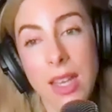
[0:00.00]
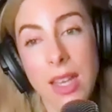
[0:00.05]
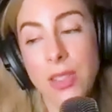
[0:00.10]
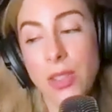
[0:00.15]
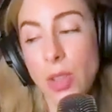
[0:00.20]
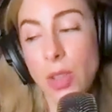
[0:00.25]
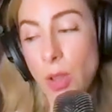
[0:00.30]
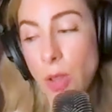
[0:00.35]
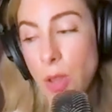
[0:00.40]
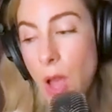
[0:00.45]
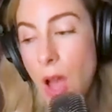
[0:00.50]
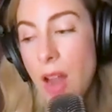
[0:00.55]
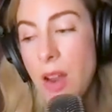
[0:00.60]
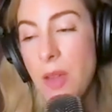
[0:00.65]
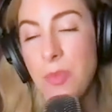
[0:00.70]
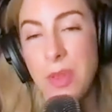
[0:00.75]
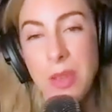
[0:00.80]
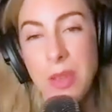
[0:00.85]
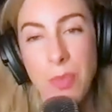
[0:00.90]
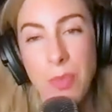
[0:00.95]
it's a lot
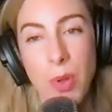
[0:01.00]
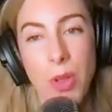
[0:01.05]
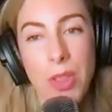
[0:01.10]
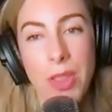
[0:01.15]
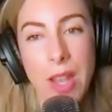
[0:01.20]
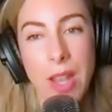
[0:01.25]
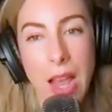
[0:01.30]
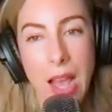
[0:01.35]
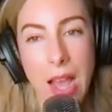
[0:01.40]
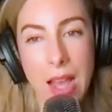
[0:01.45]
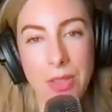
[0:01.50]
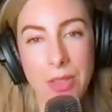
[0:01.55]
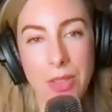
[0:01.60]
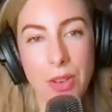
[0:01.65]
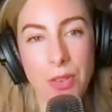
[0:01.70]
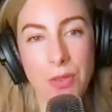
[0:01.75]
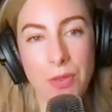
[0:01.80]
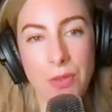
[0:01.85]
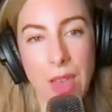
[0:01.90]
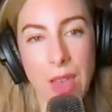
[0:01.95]
of people that had
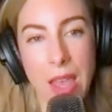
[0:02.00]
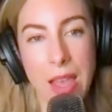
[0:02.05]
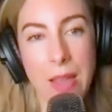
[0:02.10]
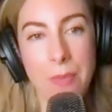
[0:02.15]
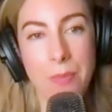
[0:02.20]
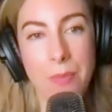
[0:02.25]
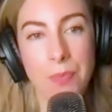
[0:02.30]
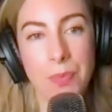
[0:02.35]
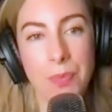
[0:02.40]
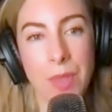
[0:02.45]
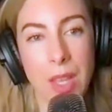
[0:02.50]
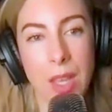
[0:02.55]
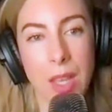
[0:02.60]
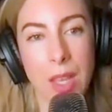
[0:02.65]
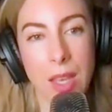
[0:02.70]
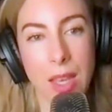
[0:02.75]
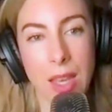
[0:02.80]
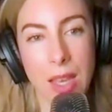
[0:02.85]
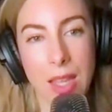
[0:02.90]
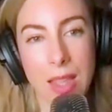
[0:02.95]
their fame
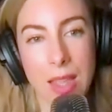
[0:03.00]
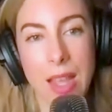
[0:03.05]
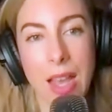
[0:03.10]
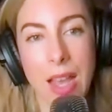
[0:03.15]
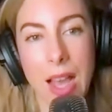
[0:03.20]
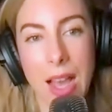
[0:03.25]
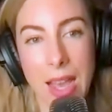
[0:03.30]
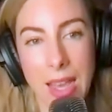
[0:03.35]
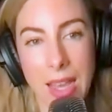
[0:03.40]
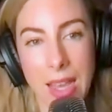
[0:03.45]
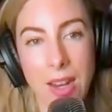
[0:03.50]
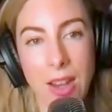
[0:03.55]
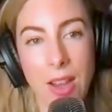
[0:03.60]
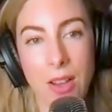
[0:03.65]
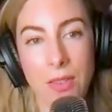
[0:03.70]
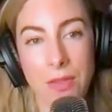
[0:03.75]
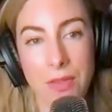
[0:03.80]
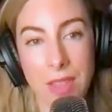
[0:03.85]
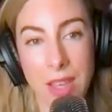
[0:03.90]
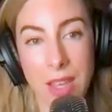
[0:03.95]
in the height
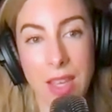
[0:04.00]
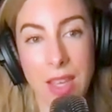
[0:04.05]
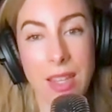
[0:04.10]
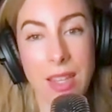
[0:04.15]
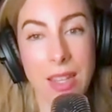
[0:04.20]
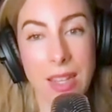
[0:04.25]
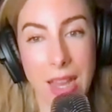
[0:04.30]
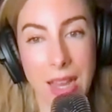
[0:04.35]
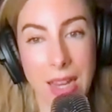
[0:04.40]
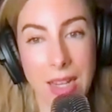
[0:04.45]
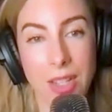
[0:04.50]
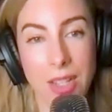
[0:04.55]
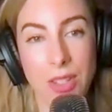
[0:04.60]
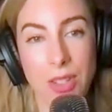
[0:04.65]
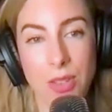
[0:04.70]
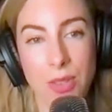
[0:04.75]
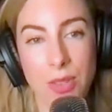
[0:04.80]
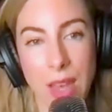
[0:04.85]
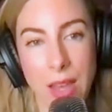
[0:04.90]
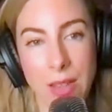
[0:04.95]
of the 90s,
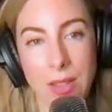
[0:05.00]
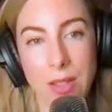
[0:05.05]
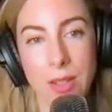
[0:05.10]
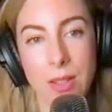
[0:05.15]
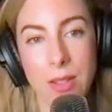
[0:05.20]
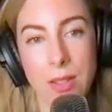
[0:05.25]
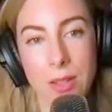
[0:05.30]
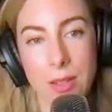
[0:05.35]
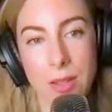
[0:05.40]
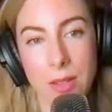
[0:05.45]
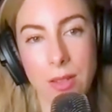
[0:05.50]
2000s.